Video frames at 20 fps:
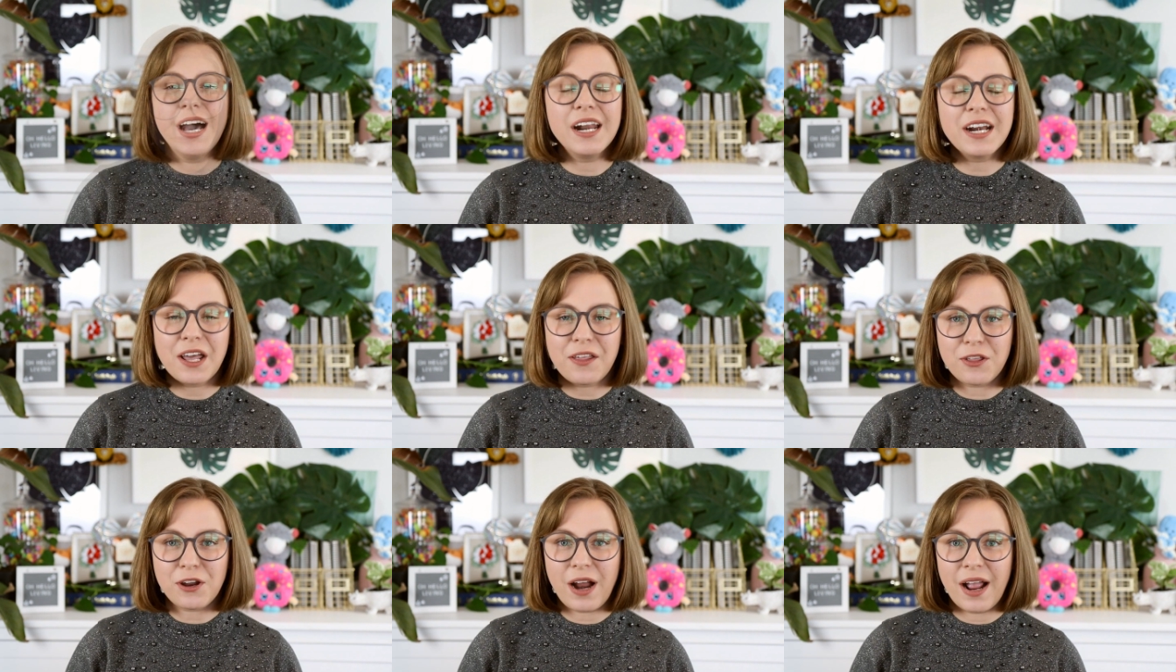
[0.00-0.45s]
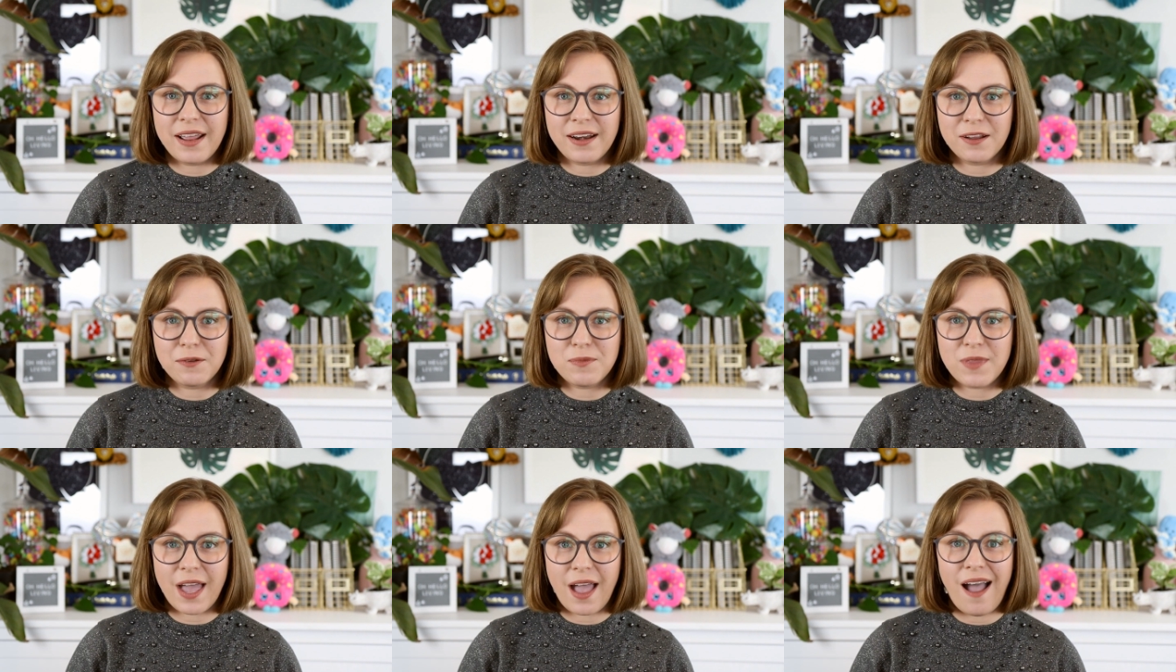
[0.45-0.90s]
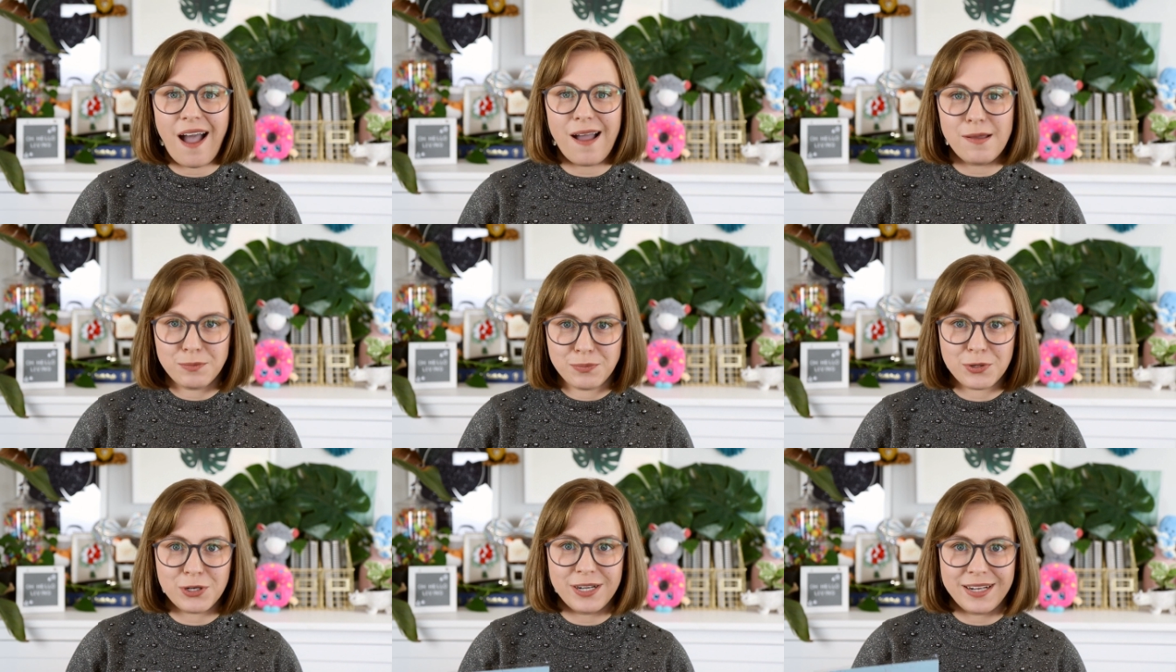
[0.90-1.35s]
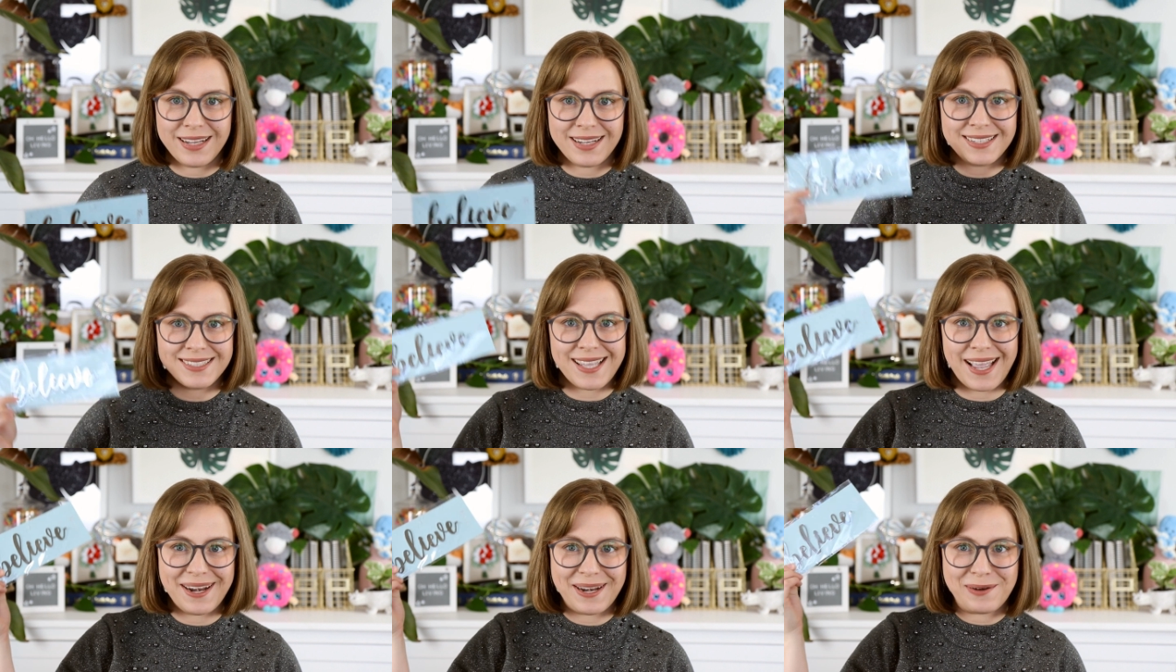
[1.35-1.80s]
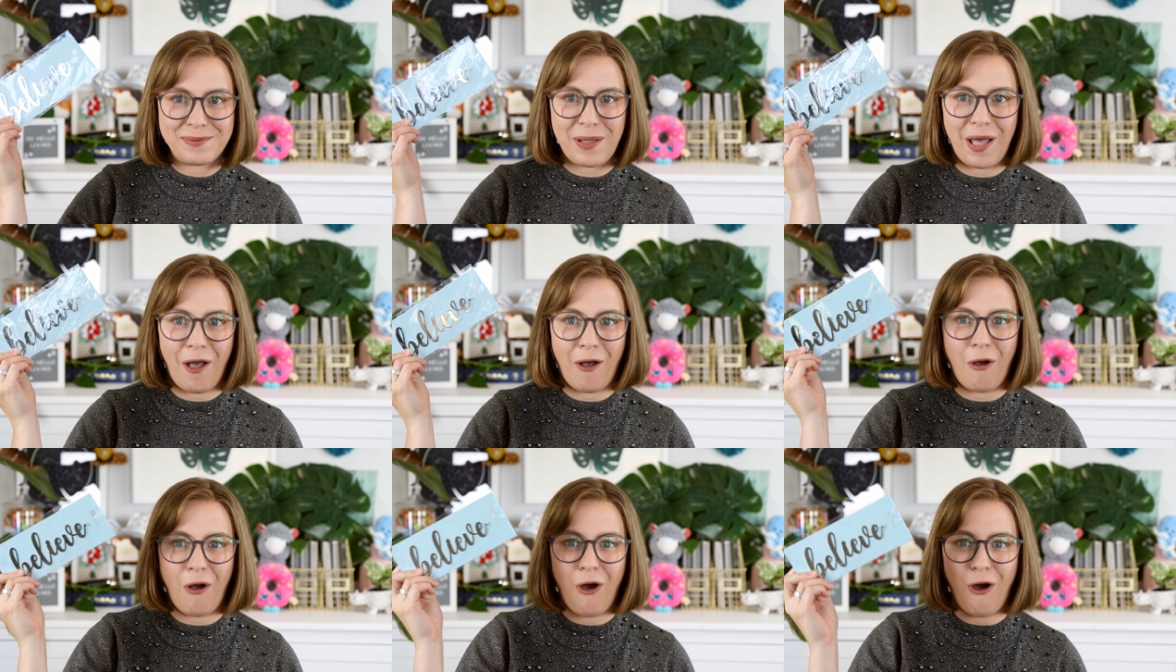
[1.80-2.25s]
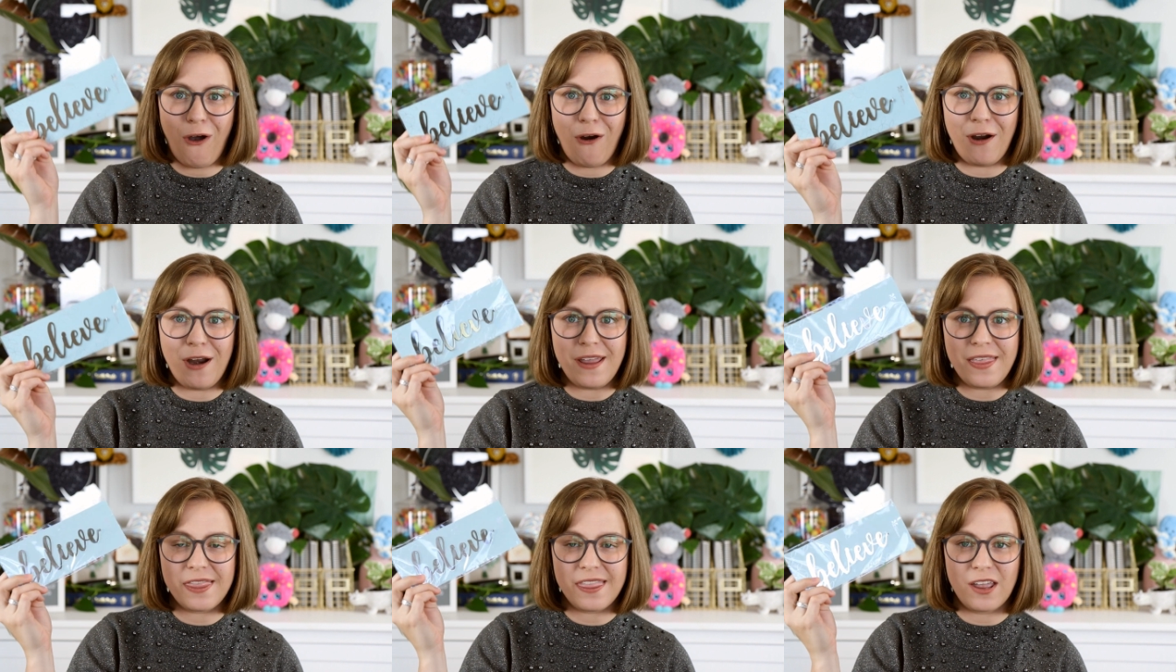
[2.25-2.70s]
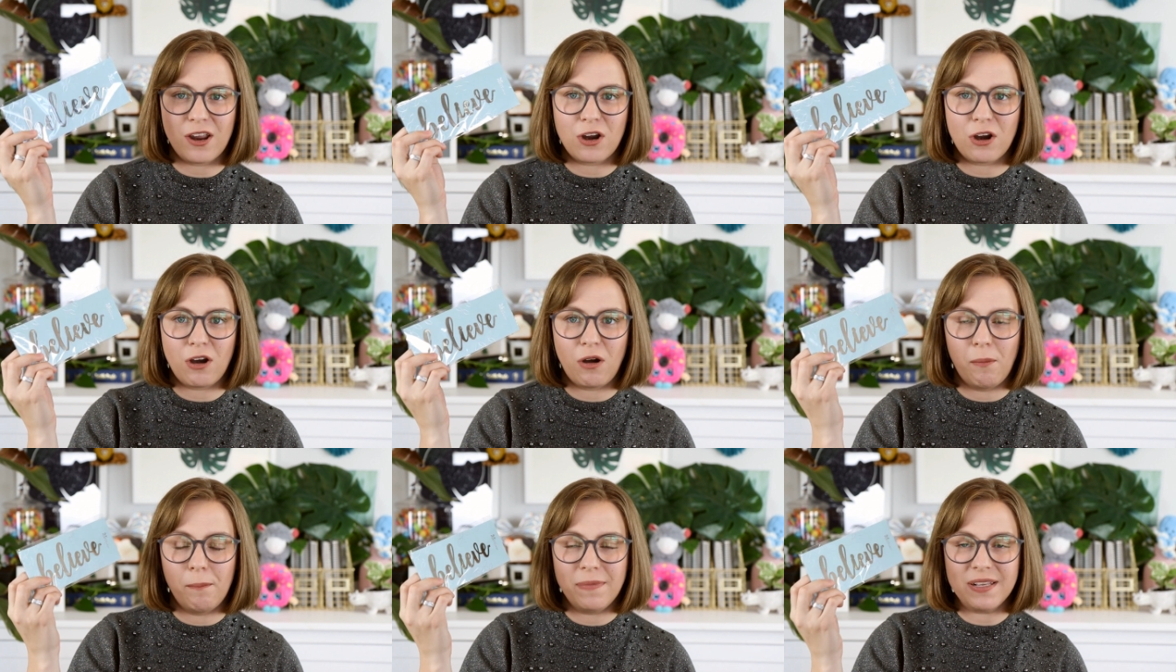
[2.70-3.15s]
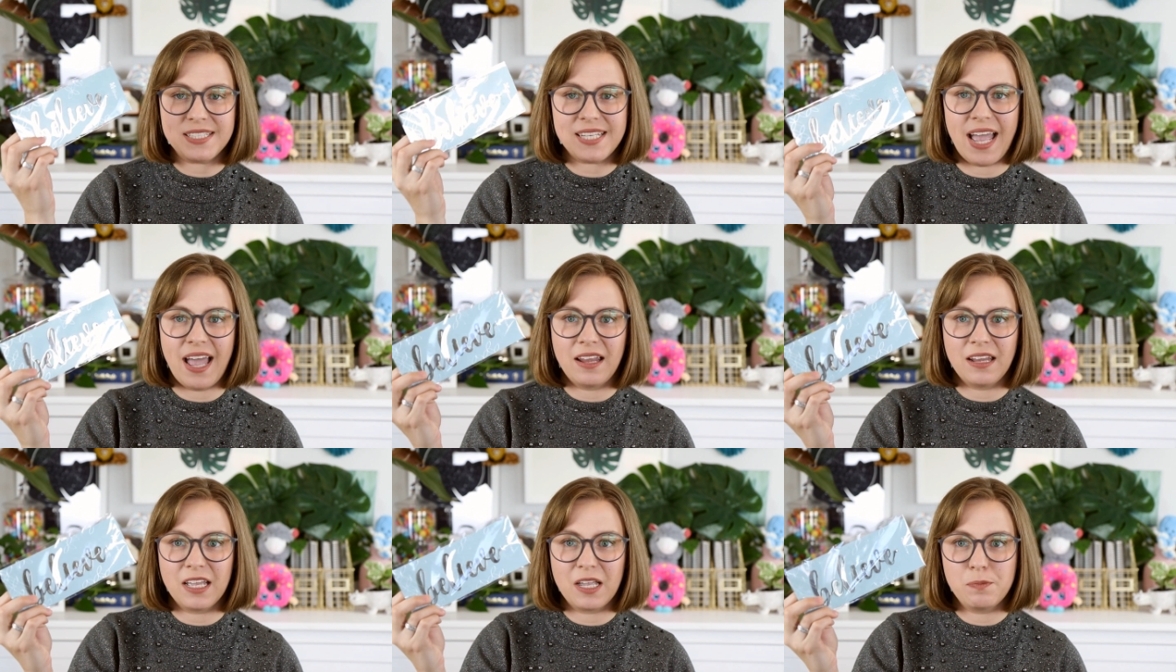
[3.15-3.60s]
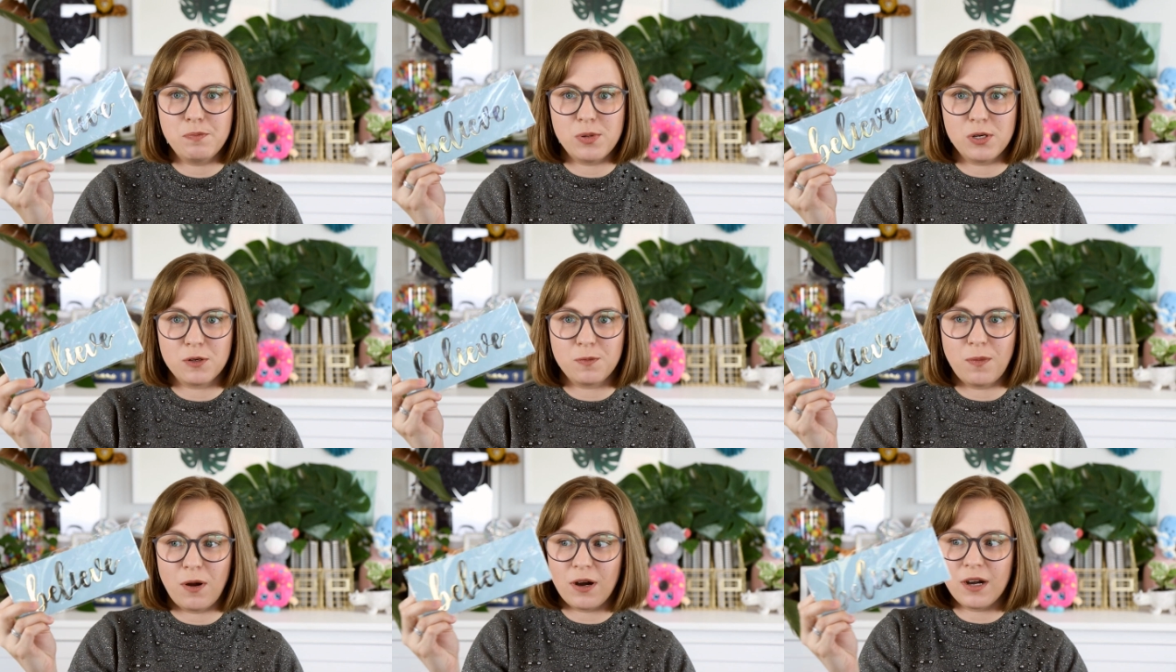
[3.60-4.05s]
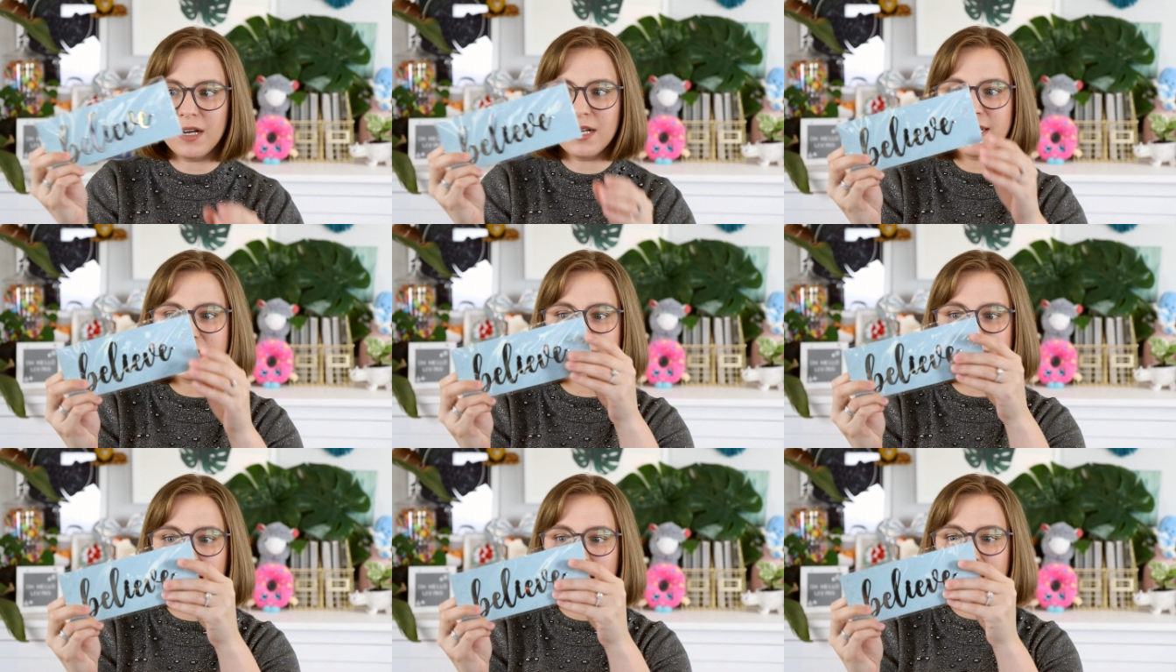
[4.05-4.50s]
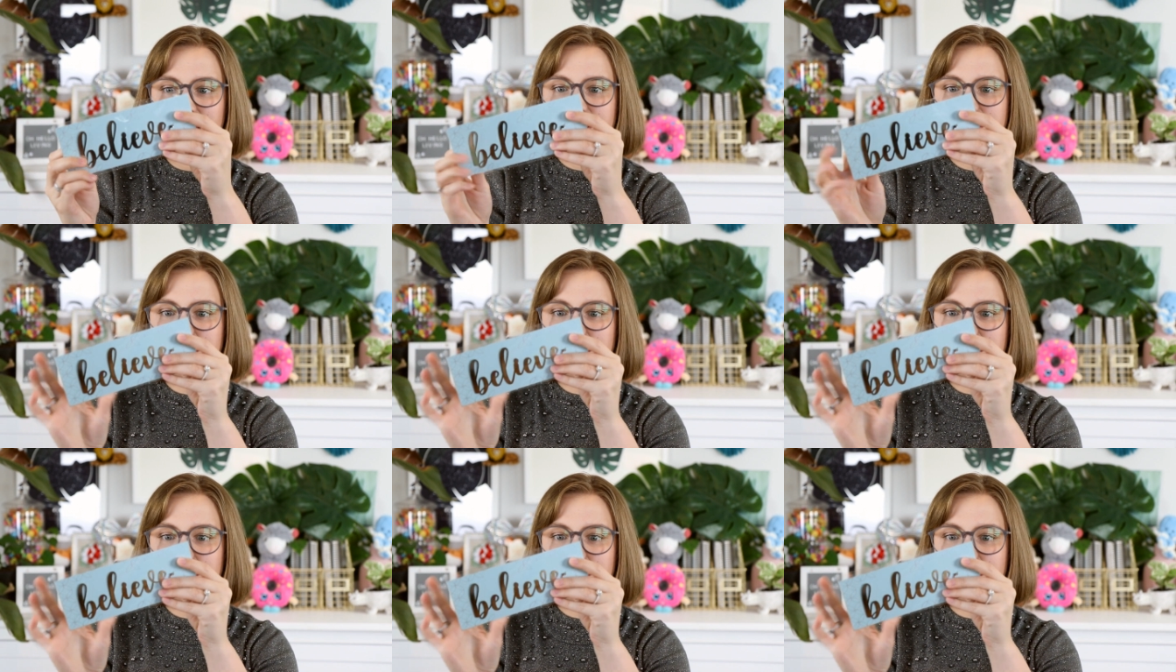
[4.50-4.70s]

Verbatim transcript: Another item that I'm pretty excited about are their metallic bookmarks.